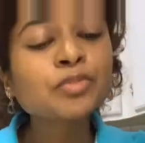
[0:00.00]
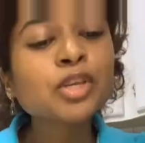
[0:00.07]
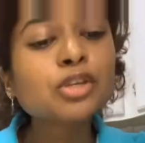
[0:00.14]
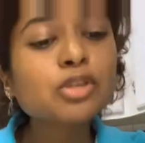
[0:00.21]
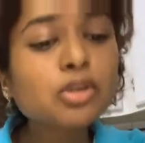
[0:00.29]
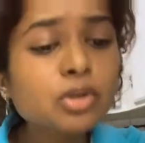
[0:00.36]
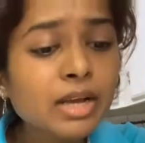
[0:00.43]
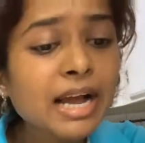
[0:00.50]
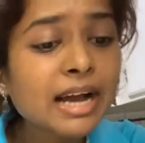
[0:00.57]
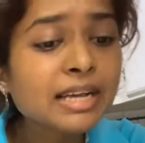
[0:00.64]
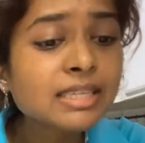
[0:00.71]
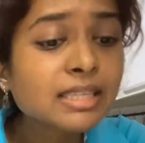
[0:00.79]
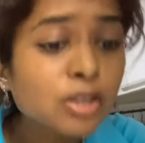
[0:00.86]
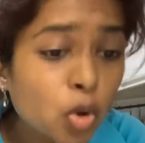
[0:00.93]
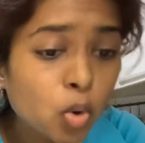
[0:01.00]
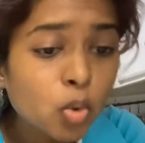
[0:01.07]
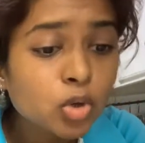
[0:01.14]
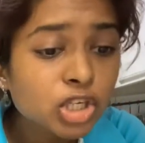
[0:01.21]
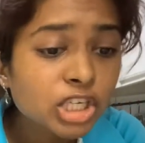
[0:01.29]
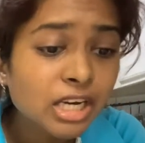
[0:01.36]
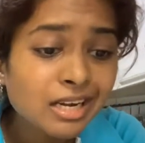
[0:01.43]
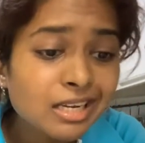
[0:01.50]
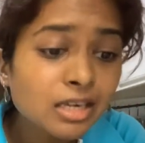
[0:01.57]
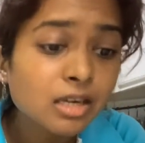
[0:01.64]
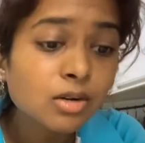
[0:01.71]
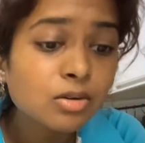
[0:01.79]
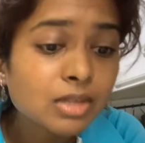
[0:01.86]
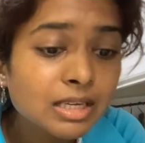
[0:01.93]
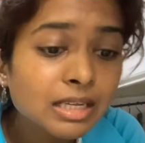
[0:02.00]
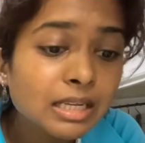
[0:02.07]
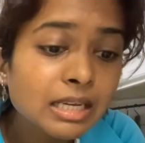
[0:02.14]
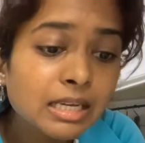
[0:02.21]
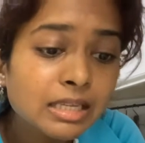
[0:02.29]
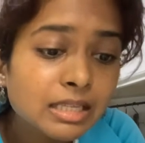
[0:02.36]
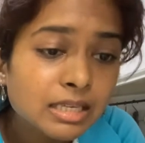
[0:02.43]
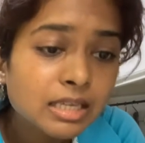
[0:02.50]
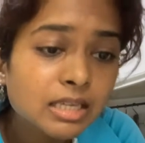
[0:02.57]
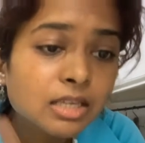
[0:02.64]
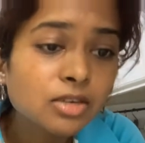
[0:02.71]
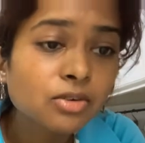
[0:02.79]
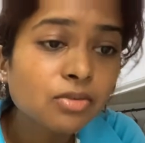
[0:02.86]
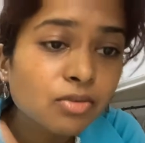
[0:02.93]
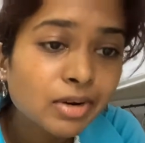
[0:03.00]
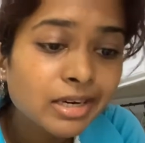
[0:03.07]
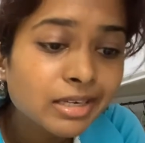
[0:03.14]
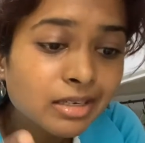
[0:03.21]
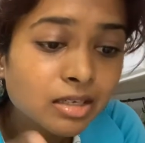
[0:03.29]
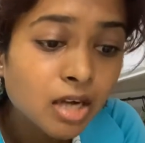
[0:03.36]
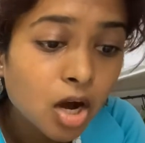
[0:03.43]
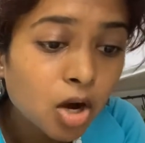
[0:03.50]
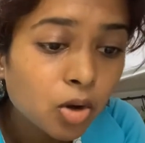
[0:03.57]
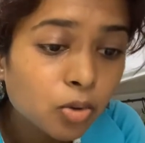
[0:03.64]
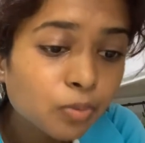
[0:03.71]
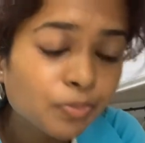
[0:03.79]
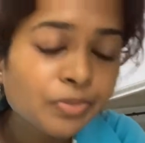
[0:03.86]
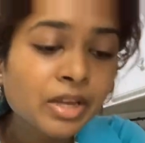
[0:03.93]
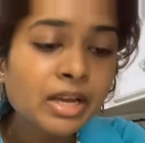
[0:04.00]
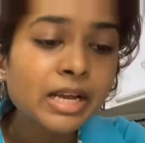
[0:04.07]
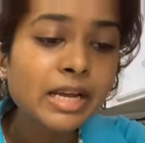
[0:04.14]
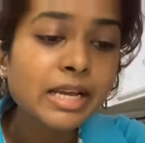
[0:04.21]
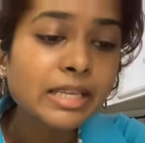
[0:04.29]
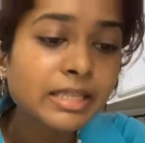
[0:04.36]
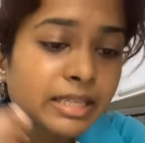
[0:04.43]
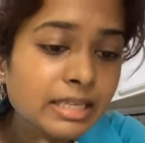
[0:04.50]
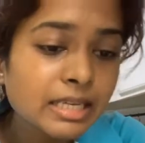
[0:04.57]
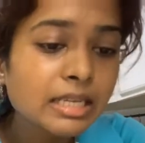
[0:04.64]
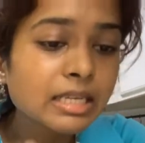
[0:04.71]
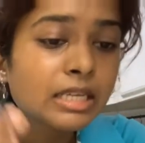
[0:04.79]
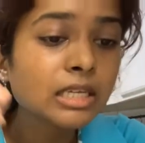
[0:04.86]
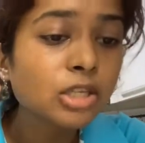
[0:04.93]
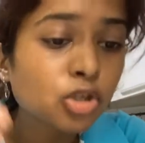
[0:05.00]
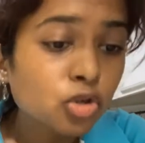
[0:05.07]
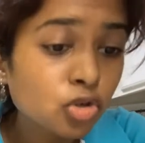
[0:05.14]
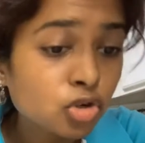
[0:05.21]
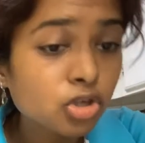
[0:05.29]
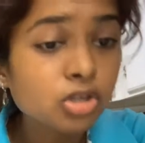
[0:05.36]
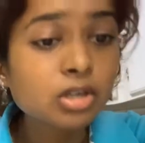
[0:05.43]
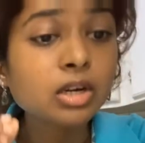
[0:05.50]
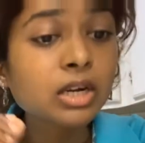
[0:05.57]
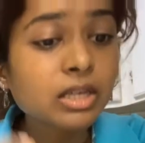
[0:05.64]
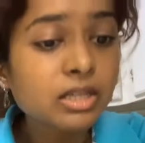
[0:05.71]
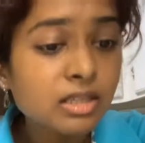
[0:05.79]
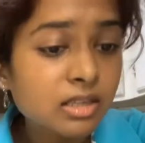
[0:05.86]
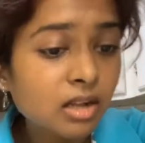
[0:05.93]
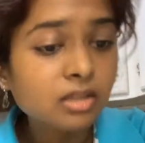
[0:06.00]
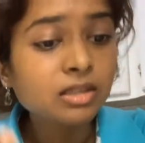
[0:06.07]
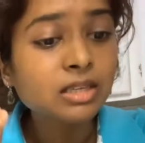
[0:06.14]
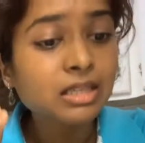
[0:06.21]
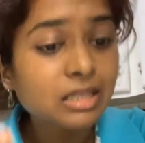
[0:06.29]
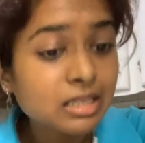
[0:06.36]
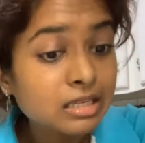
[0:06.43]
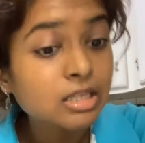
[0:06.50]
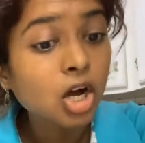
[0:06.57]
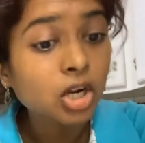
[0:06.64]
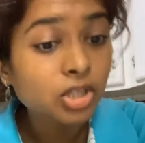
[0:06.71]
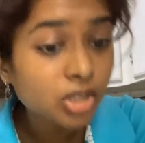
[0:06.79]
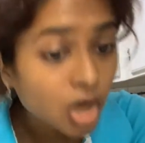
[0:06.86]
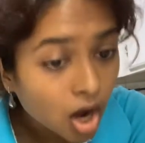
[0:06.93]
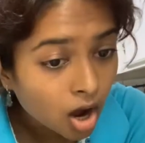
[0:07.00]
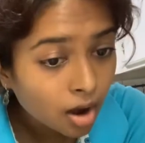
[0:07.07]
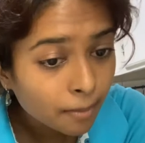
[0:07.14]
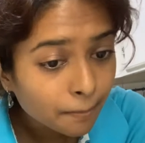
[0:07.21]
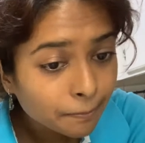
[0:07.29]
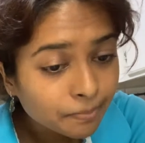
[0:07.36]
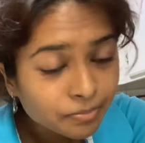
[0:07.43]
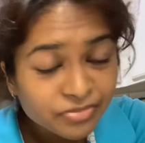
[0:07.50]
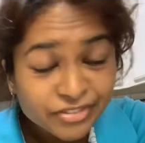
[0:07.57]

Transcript: So you guys go check it out. I linked it right now. It's didisnutritionconsultancy.com.